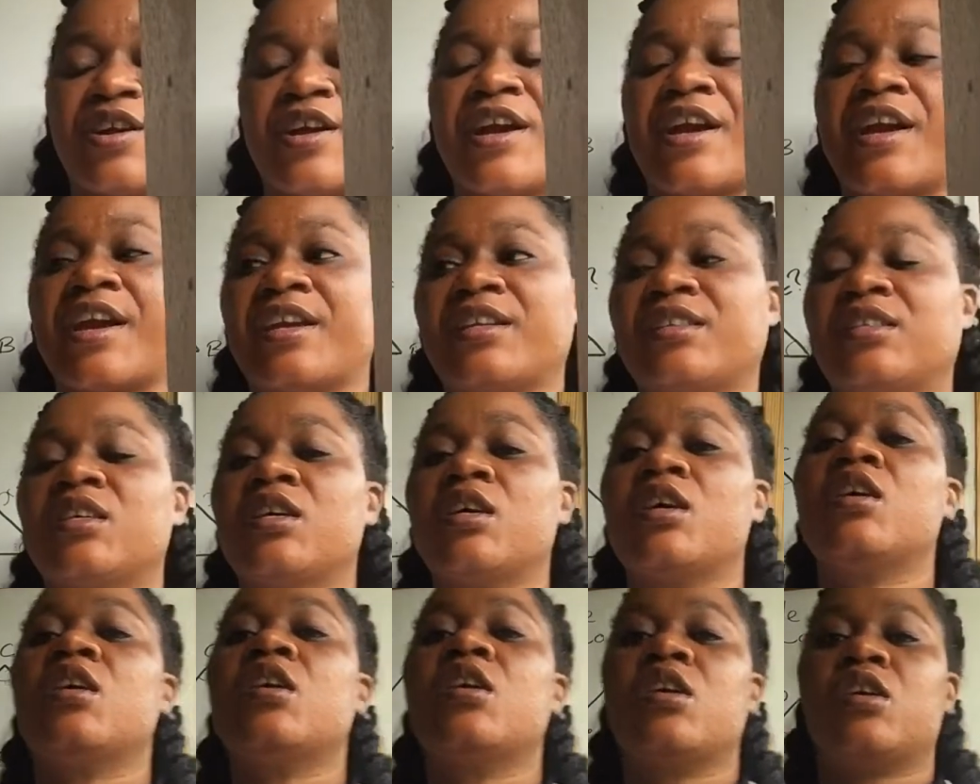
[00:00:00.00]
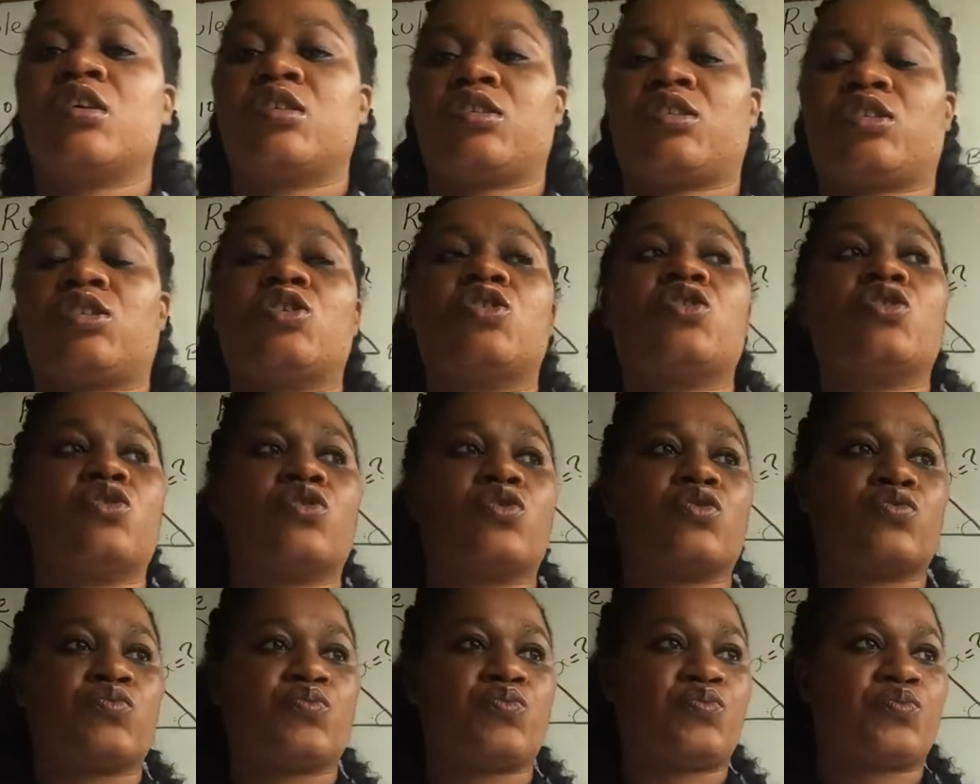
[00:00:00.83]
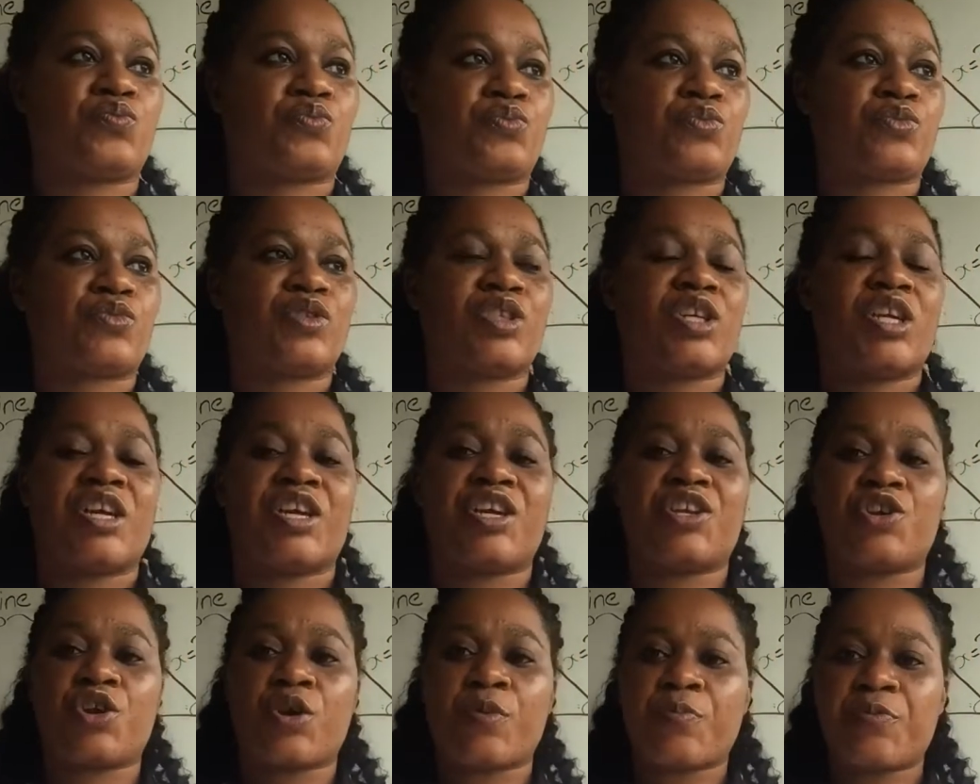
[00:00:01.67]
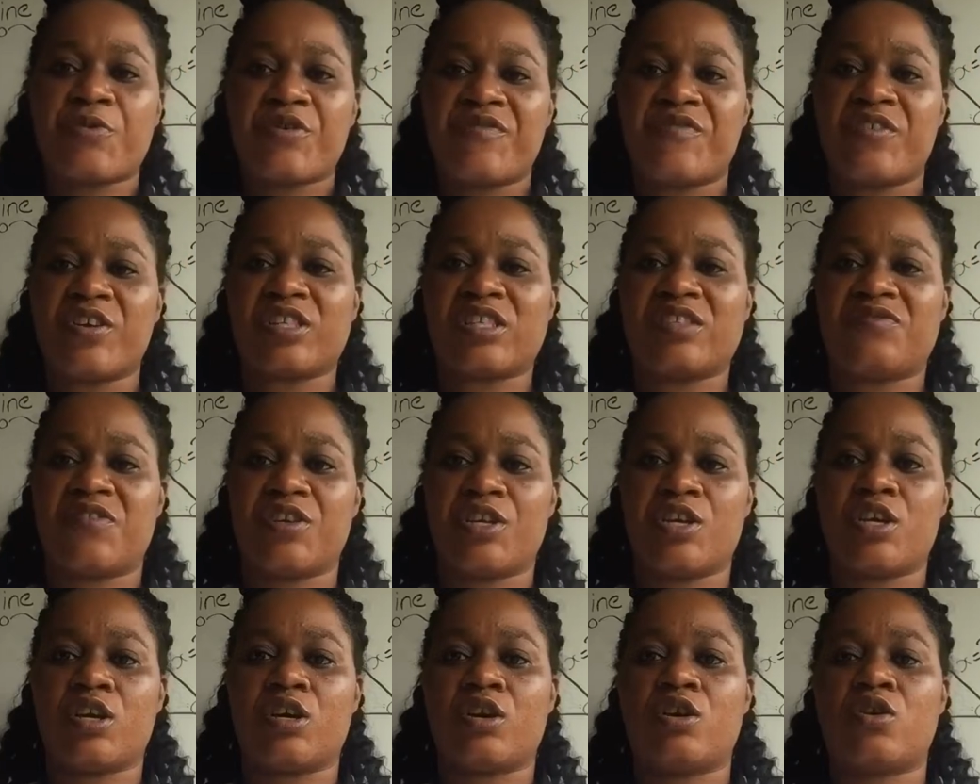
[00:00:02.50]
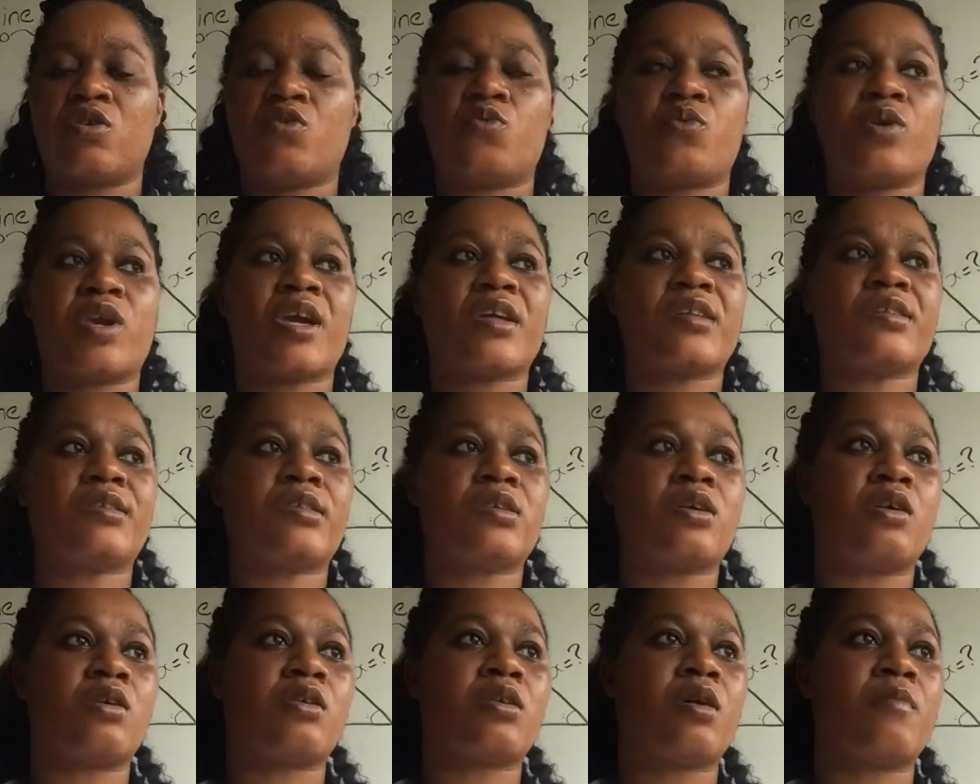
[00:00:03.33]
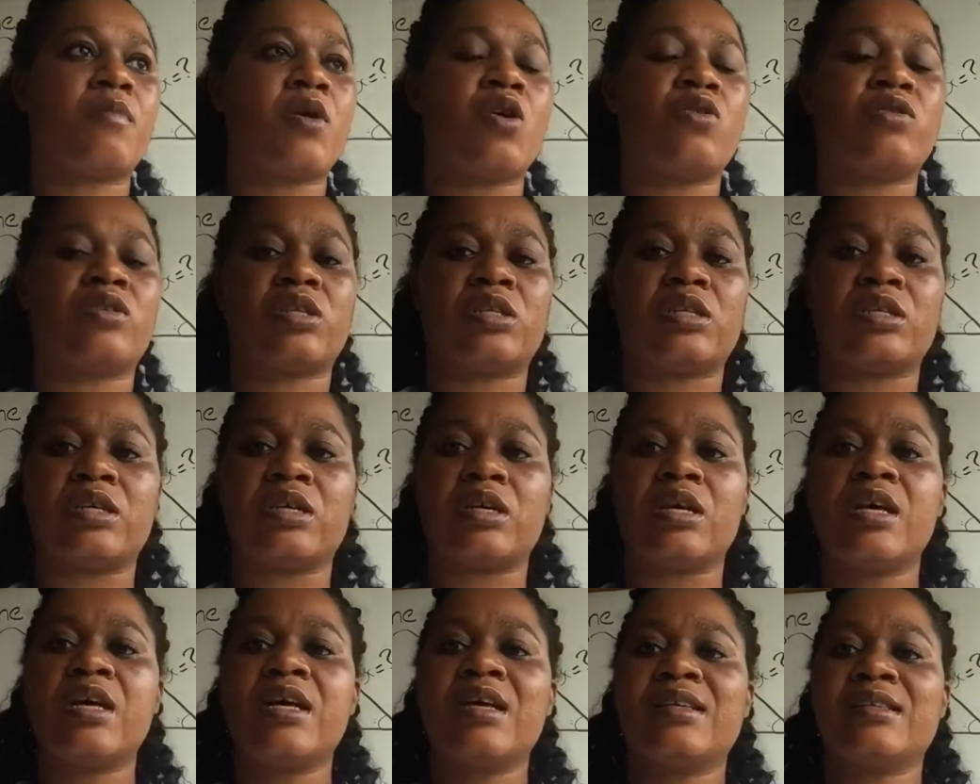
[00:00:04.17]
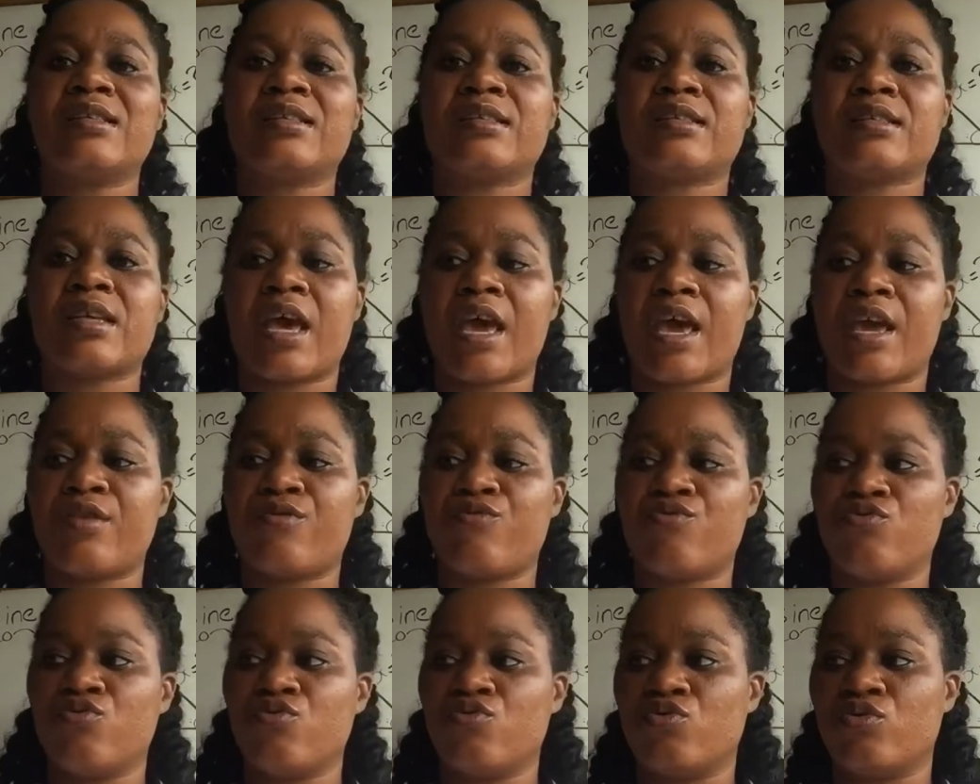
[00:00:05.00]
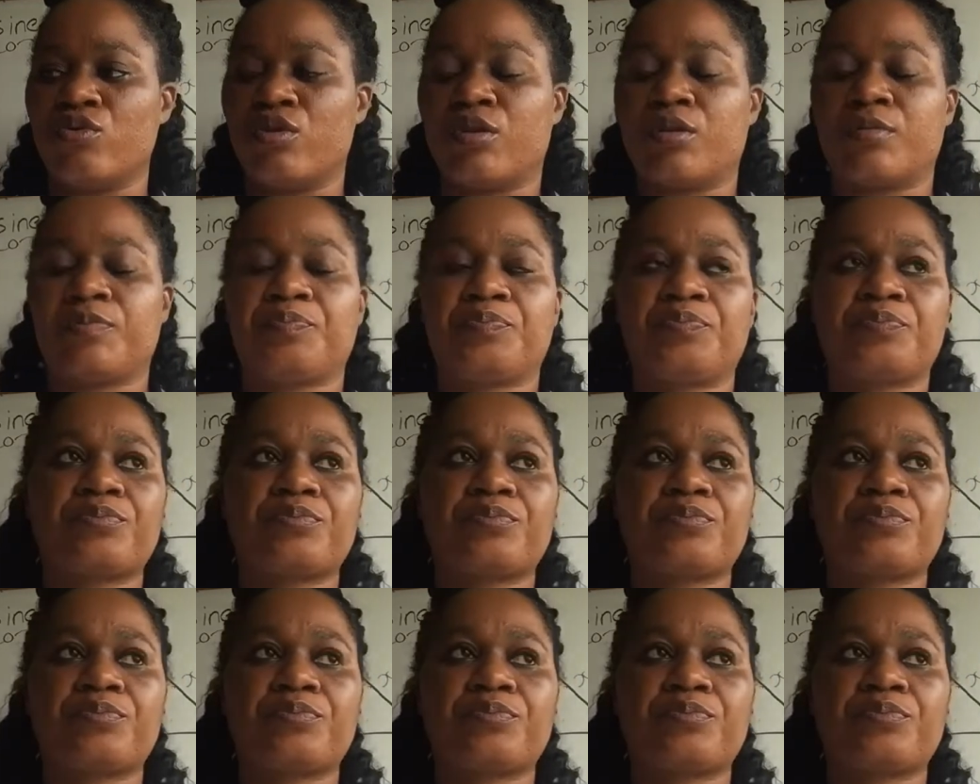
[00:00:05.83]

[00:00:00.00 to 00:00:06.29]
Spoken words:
Alright. So in our previous video we had talked about the sine rule.